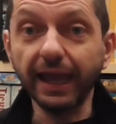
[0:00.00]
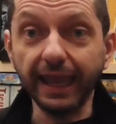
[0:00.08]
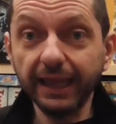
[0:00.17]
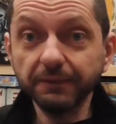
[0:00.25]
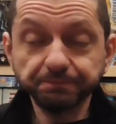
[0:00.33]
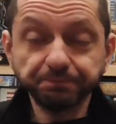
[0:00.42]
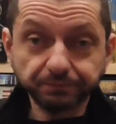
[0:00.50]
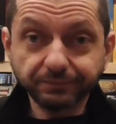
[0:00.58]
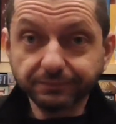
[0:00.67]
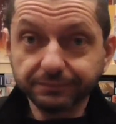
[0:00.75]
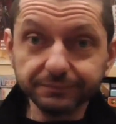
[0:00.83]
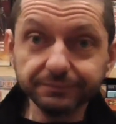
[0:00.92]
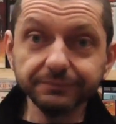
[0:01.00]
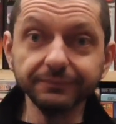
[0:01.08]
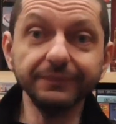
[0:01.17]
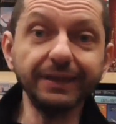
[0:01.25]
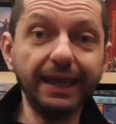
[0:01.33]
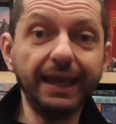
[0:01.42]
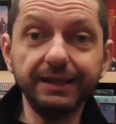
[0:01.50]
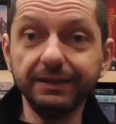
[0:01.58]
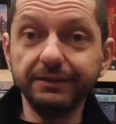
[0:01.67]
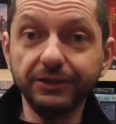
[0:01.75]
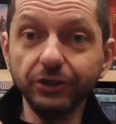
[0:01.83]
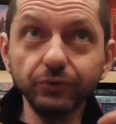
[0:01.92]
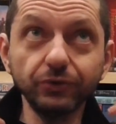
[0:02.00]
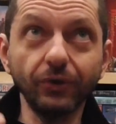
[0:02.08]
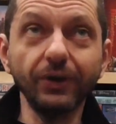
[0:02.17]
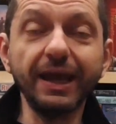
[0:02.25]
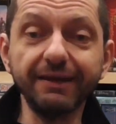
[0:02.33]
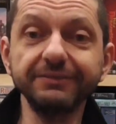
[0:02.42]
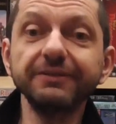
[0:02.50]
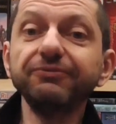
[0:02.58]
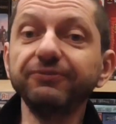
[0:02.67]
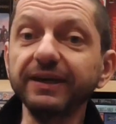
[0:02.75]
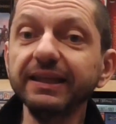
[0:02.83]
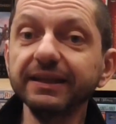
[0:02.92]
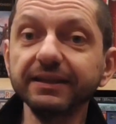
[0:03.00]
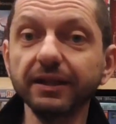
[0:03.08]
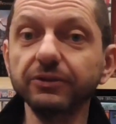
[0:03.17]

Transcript: And and you don't have the feeling